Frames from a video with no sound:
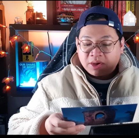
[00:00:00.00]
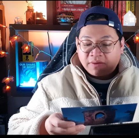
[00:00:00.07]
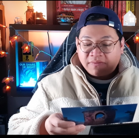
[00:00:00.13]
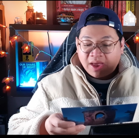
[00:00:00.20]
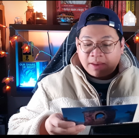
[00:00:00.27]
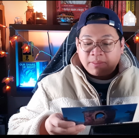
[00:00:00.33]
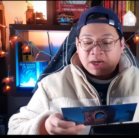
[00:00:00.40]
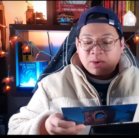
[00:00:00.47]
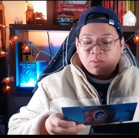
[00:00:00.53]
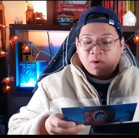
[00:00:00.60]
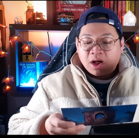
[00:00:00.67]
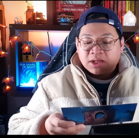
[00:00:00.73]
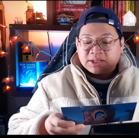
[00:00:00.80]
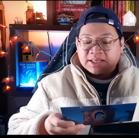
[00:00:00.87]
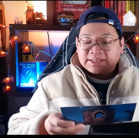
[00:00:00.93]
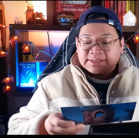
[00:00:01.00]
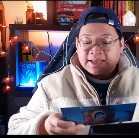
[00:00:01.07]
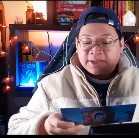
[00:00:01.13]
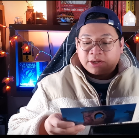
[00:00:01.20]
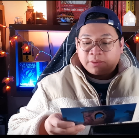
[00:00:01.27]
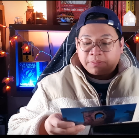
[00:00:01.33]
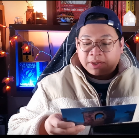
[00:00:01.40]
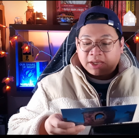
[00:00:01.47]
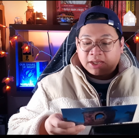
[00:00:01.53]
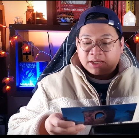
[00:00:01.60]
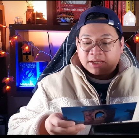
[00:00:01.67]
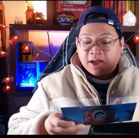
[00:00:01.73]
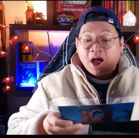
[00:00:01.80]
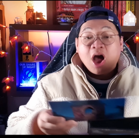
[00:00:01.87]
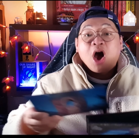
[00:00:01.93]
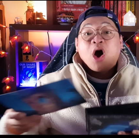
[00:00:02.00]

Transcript: of Emily Wilde Encyclopedia.